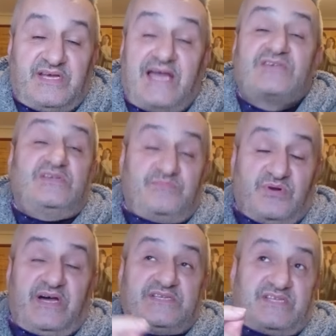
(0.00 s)
Actually,
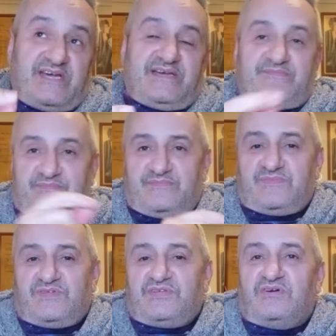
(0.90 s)
prior to that,
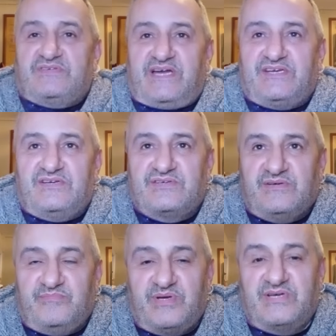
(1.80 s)
the doctor had a look
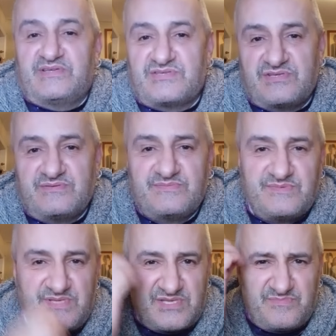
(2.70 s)
at Burns and
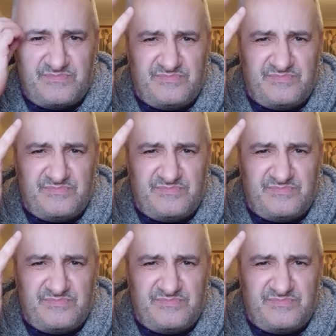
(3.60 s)
this,